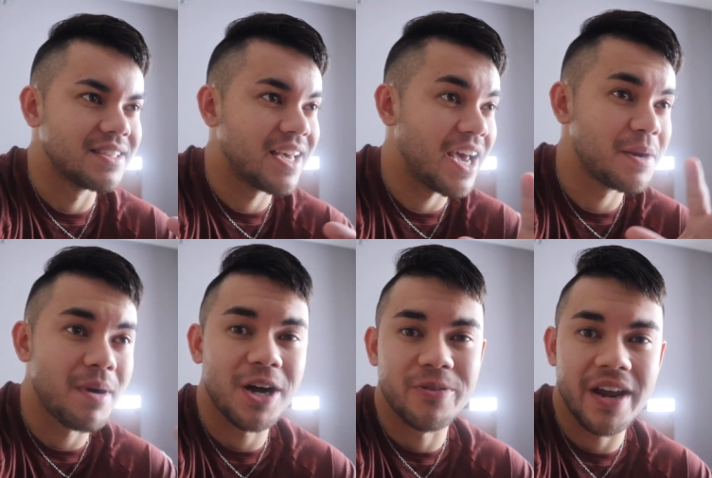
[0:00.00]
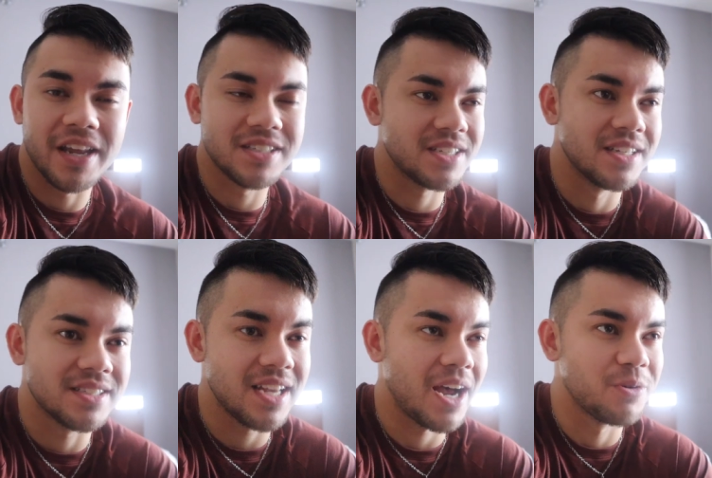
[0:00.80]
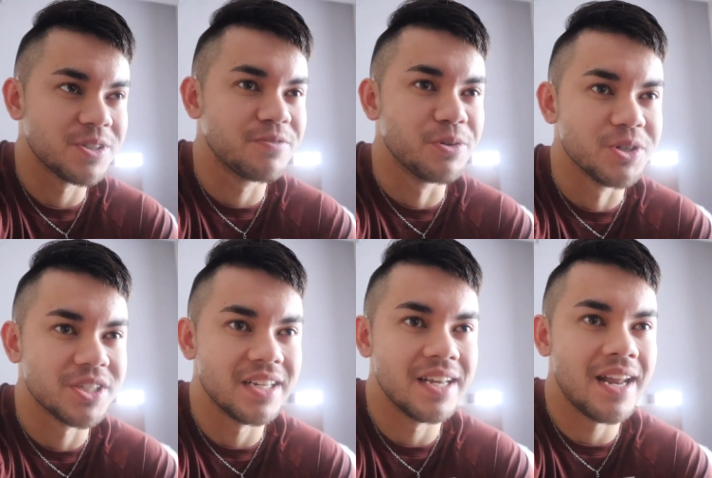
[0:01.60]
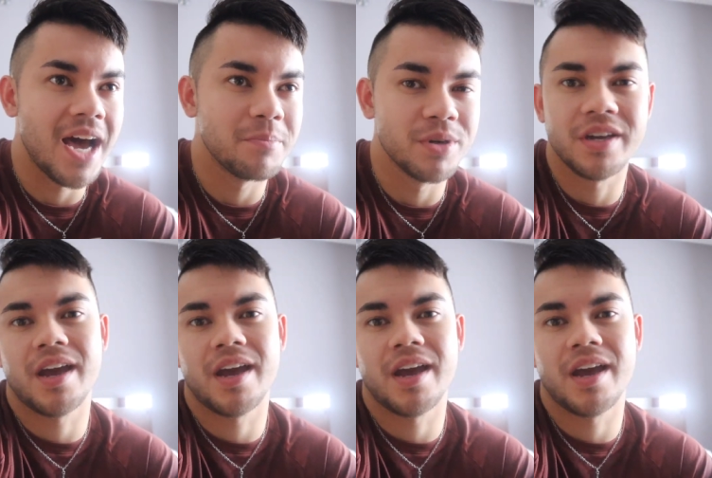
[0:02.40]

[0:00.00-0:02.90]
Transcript: 10 mile radius since I was foolish and did not book